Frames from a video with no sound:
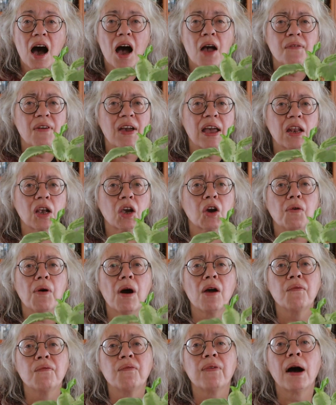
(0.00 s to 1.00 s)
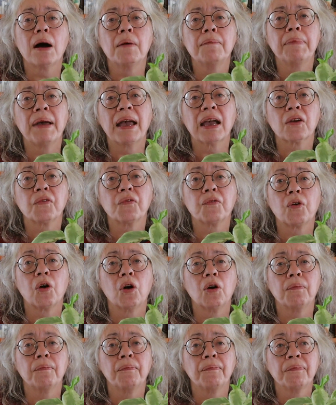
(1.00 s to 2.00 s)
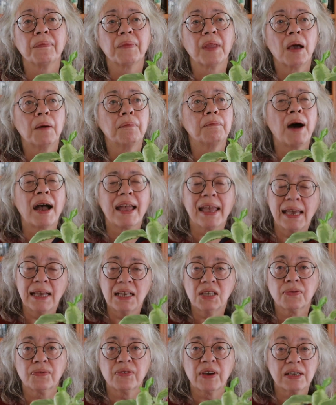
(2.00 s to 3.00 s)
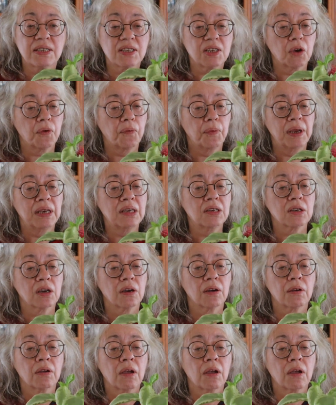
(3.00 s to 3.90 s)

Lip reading: I've had it quite far back from my east-facing window,